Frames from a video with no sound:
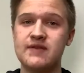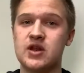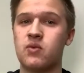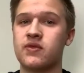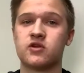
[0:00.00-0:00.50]

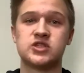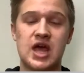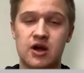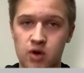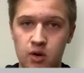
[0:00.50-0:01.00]
it when there's
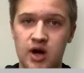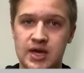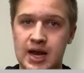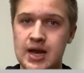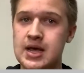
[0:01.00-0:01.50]
Tanner Roark
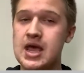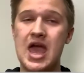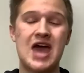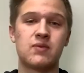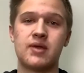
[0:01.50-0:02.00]
in it
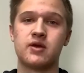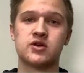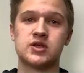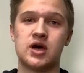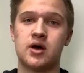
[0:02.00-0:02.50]
and when there's